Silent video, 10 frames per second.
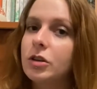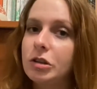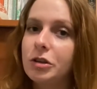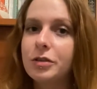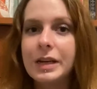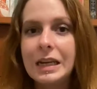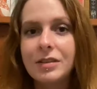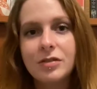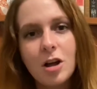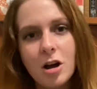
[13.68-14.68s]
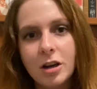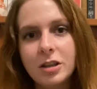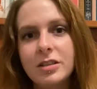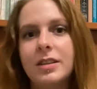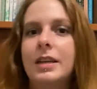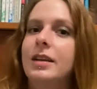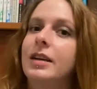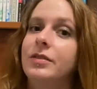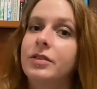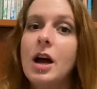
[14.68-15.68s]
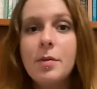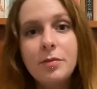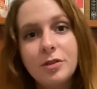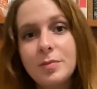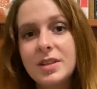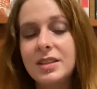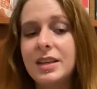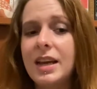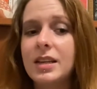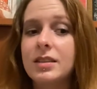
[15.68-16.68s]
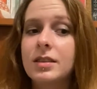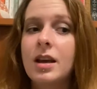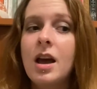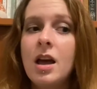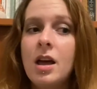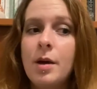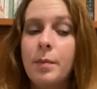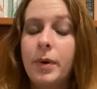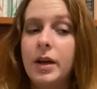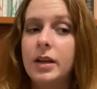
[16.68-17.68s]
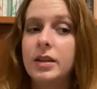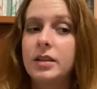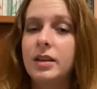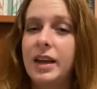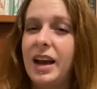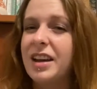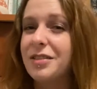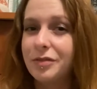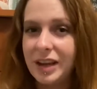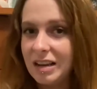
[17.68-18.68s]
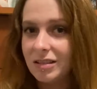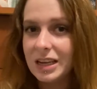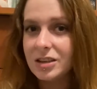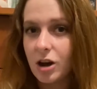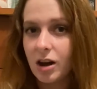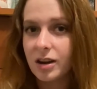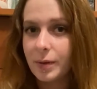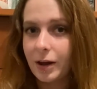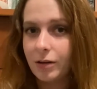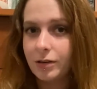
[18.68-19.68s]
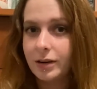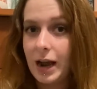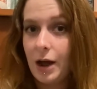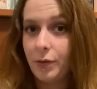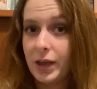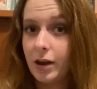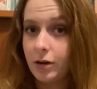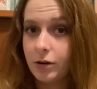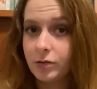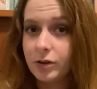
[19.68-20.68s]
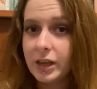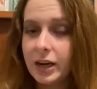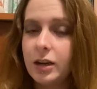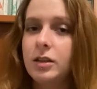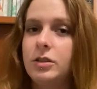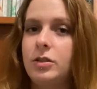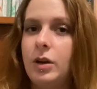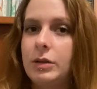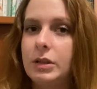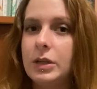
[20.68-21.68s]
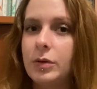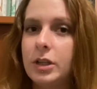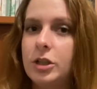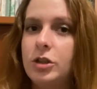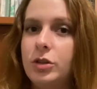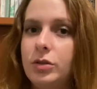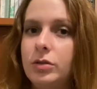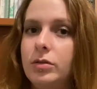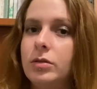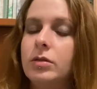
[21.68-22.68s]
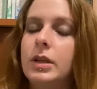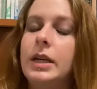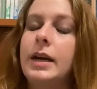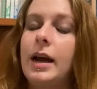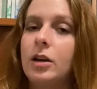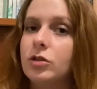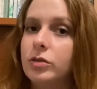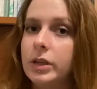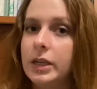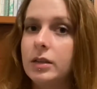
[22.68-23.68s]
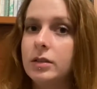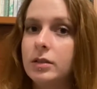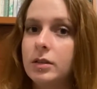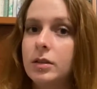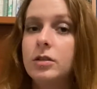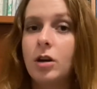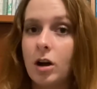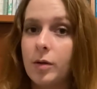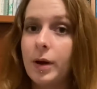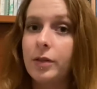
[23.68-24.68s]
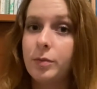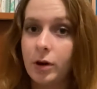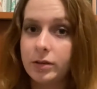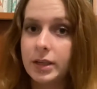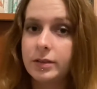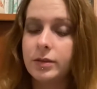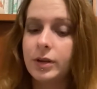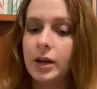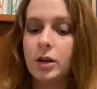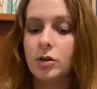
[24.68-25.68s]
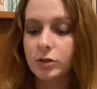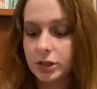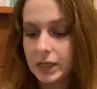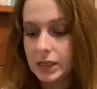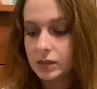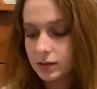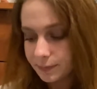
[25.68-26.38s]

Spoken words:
Korean vloggers that have come from the States, but they kind of vaguely talk about how they got over there. So I really wanted to actually talk about the process of getting overseas.